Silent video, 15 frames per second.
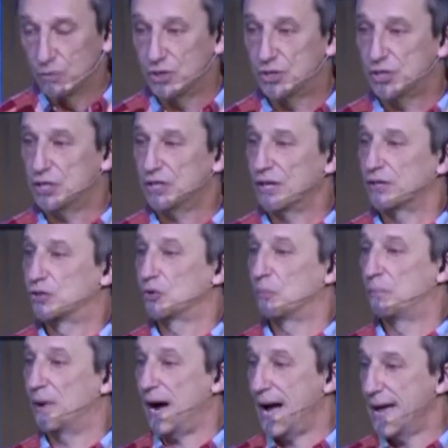we see that
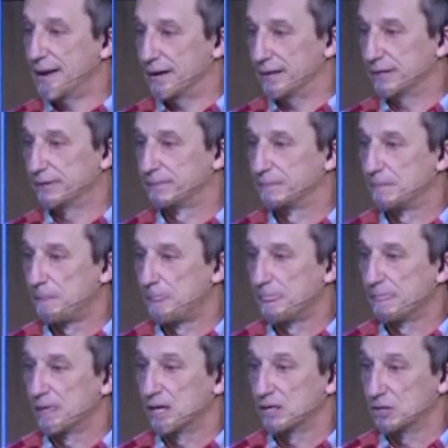Tobiah,
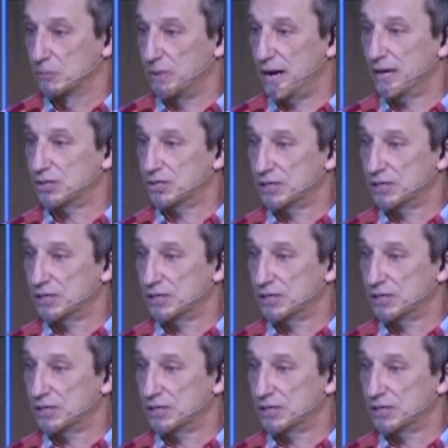Tobiah